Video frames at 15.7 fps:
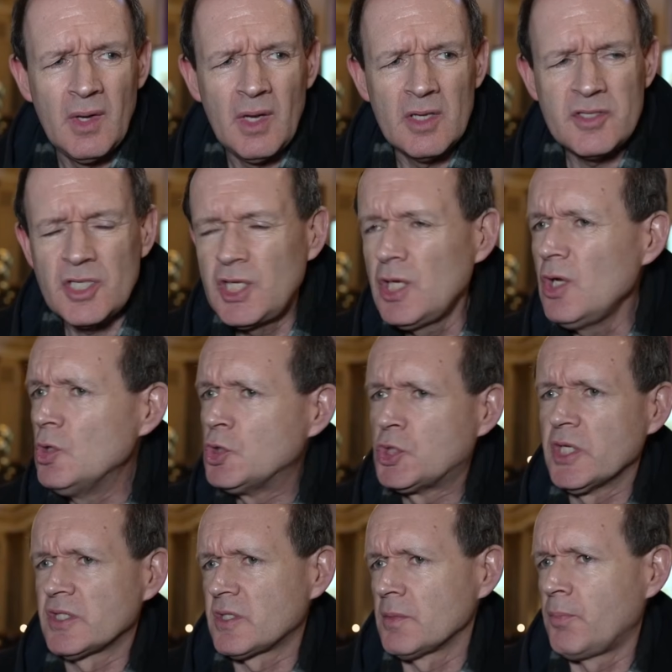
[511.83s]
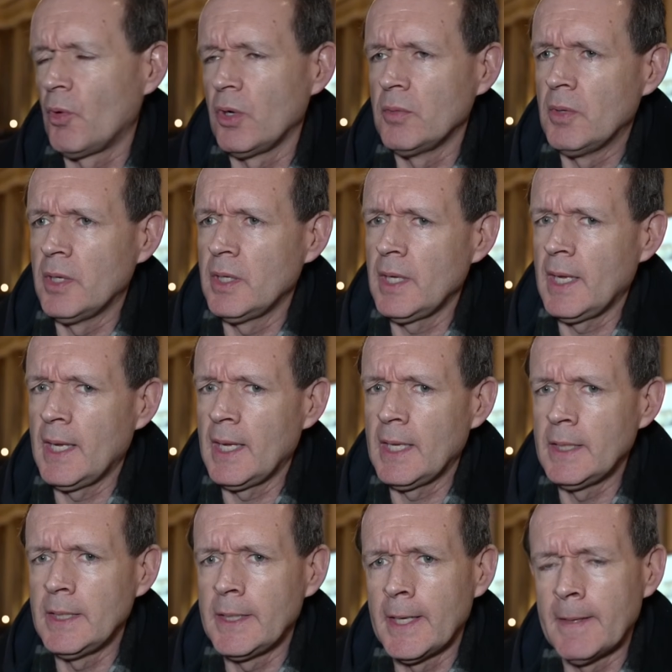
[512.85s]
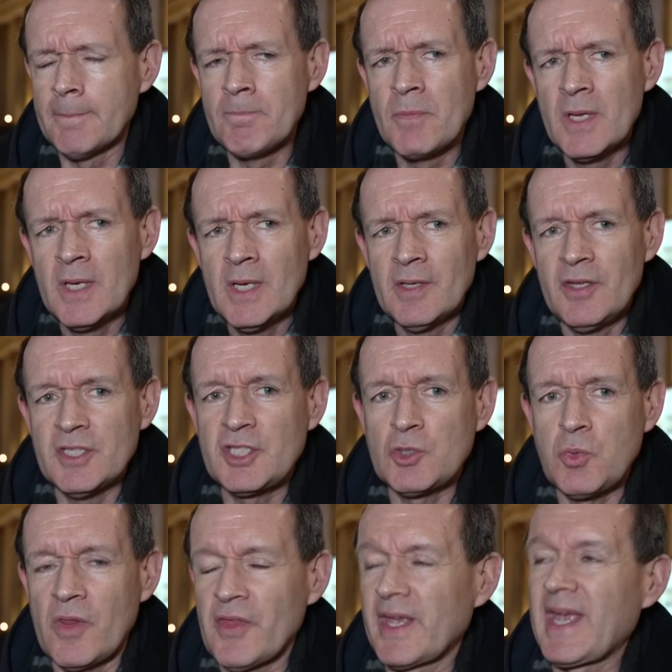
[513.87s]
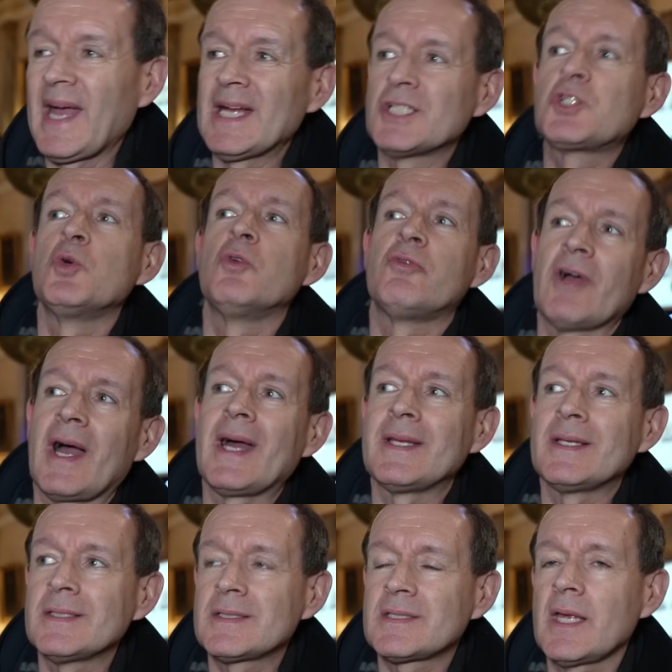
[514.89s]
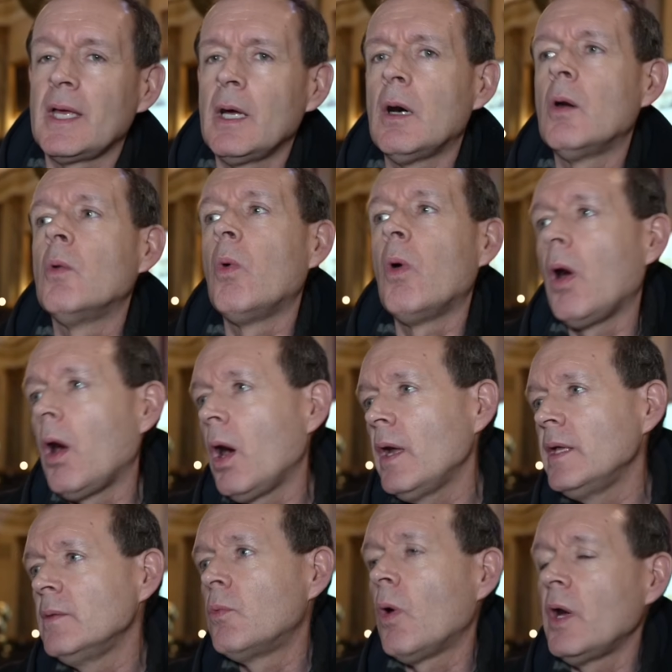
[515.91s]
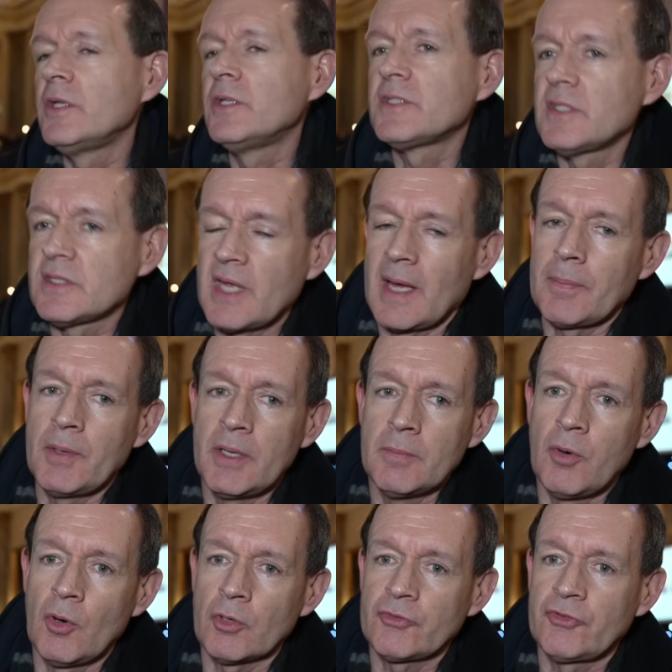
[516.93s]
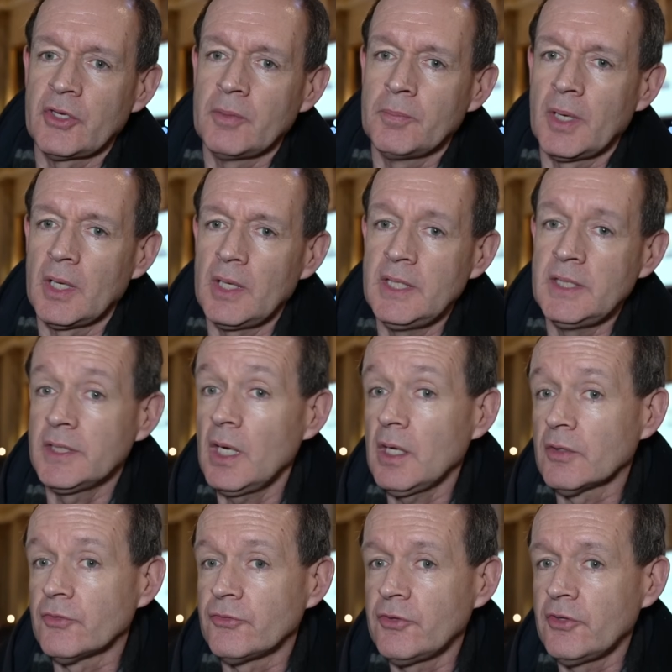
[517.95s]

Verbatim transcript: it's a huge disappointment, and um, this is when the casual fans say, "Oh, why why does this happen in boxing?" But it does.